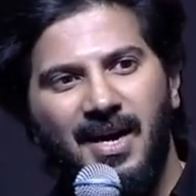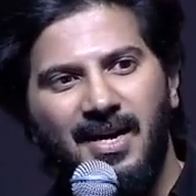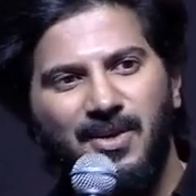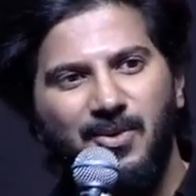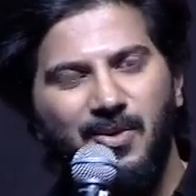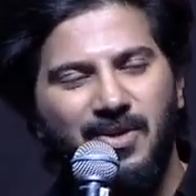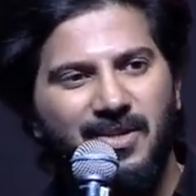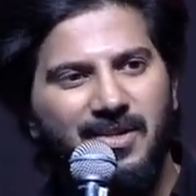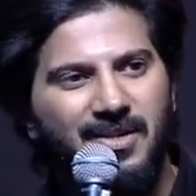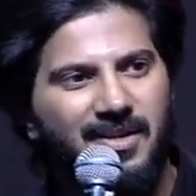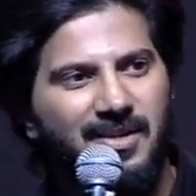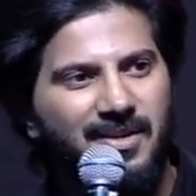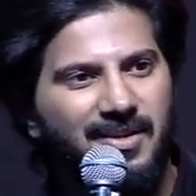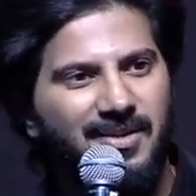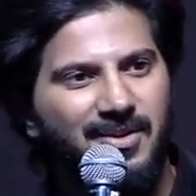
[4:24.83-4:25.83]
I don't
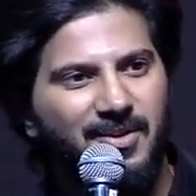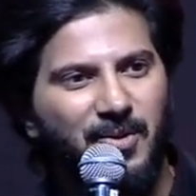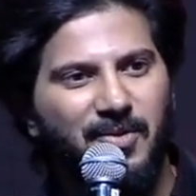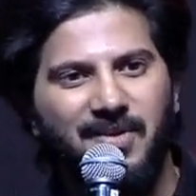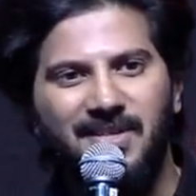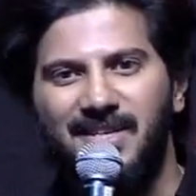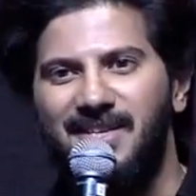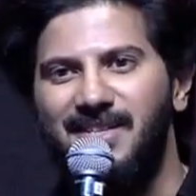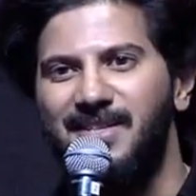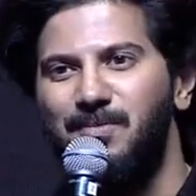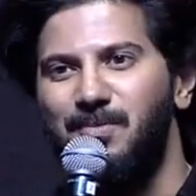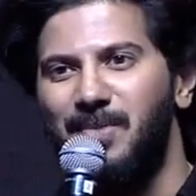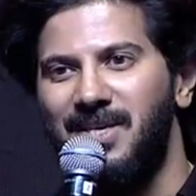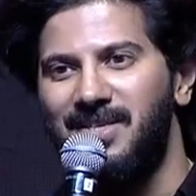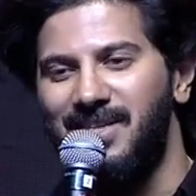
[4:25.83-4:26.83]
know if there's
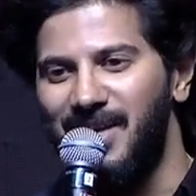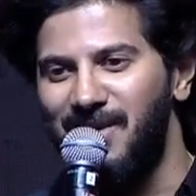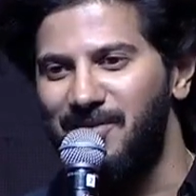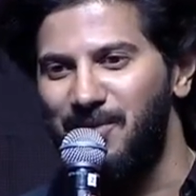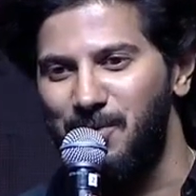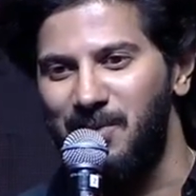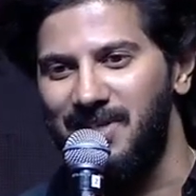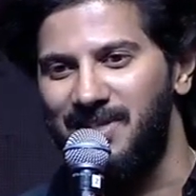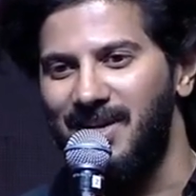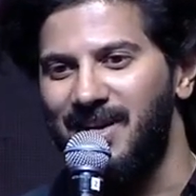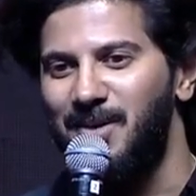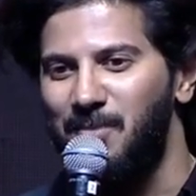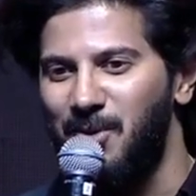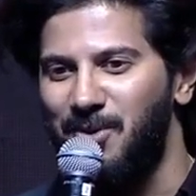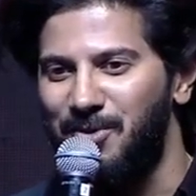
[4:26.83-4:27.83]
anything much left to be
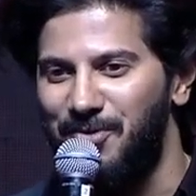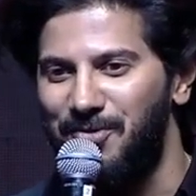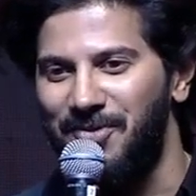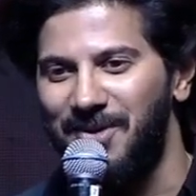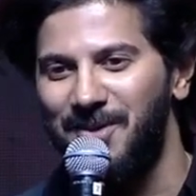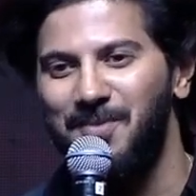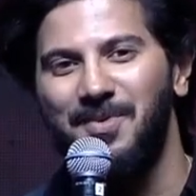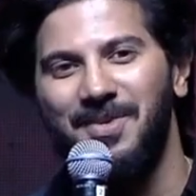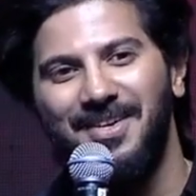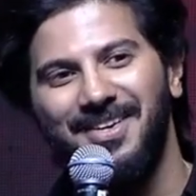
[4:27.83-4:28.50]
said about the film,